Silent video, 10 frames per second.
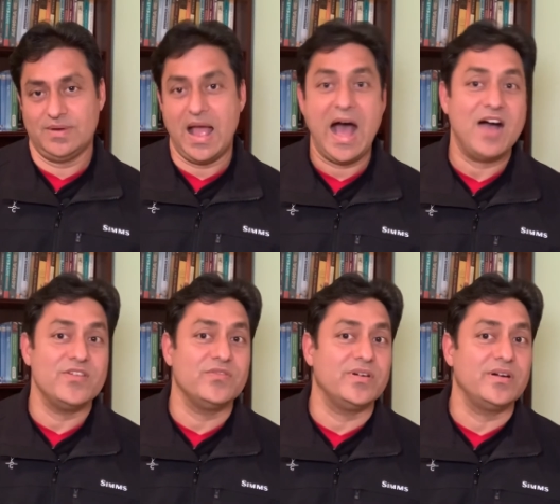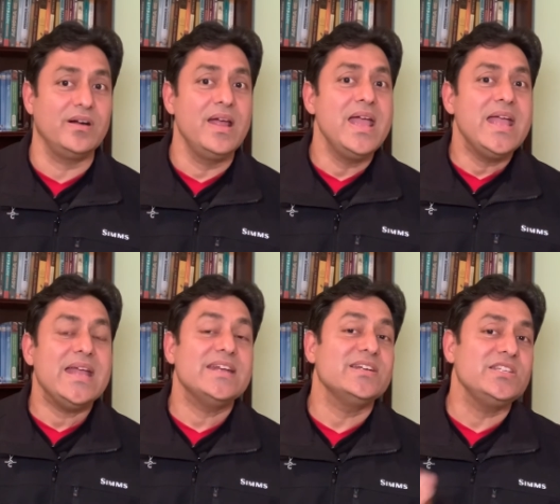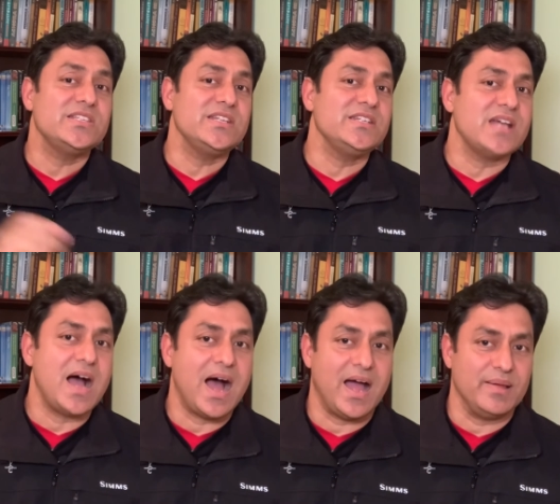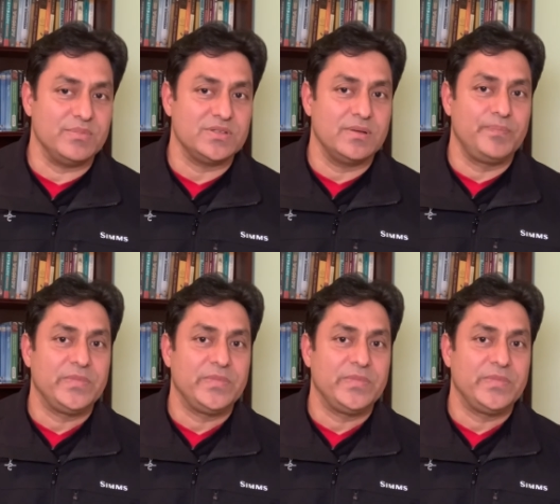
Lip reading: However, in recent times,